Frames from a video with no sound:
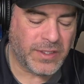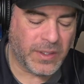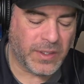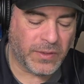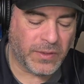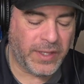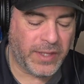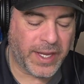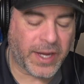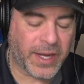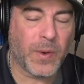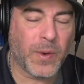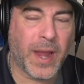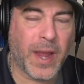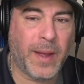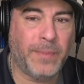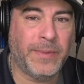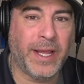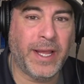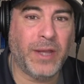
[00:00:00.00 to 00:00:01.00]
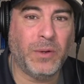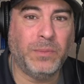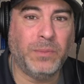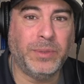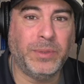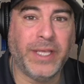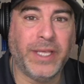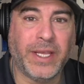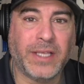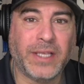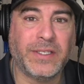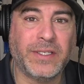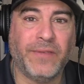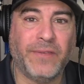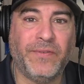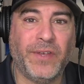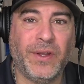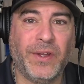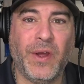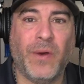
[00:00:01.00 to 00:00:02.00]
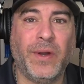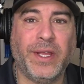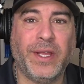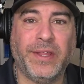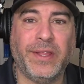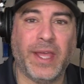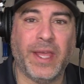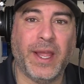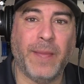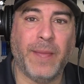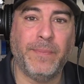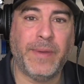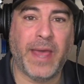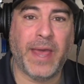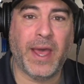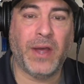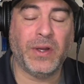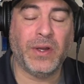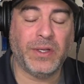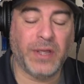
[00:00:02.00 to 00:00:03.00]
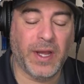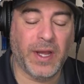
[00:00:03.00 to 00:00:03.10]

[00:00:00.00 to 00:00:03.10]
like around my obliques. If you know anything about